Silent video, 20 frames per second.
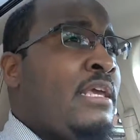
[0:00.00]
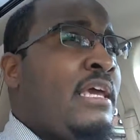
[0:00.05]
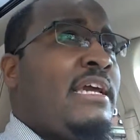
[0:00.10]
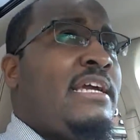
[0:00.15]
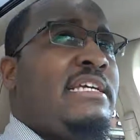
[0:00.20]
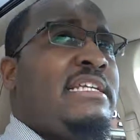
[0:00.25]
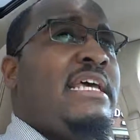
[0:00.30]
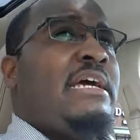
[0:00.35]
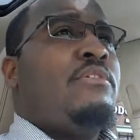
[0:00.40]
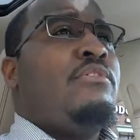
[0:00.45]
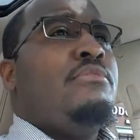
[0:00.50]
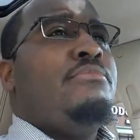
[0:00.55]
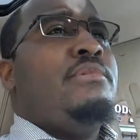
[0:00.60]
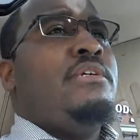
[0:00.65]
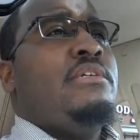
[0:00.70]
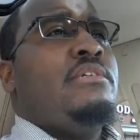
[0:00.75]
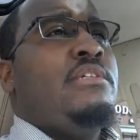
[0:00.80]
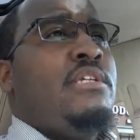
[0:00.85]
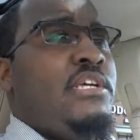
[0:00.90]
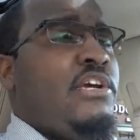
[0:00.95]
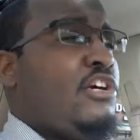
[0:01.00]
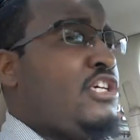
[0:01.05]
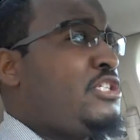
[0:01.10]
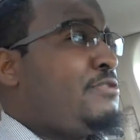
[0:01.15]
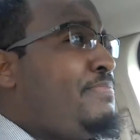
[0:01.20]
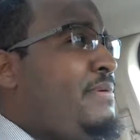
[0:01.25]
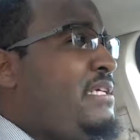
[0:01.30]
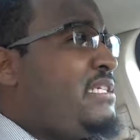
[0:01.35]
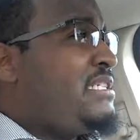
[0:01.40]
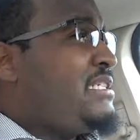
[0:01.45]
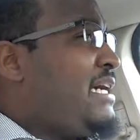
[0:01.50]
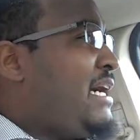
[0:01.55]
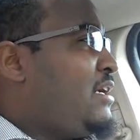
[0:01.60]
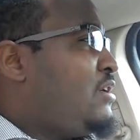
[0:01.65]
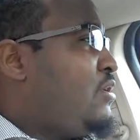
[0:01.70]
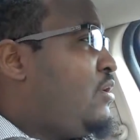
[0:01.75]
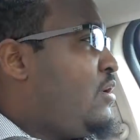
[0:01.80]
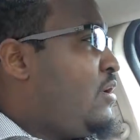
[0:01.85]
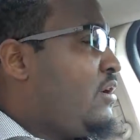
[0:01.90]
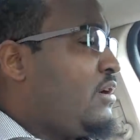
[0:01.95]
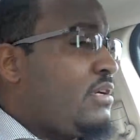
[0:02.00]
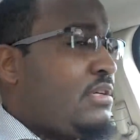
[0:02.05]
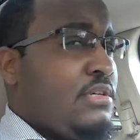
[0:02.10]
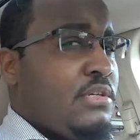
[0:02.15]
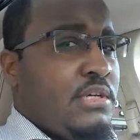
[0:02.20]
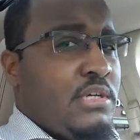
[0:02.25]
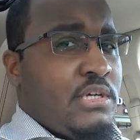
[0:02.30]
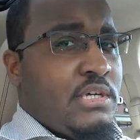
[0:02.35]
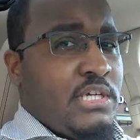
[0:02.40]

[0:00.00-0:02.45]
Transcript: And connect with me, DRspeaks.org.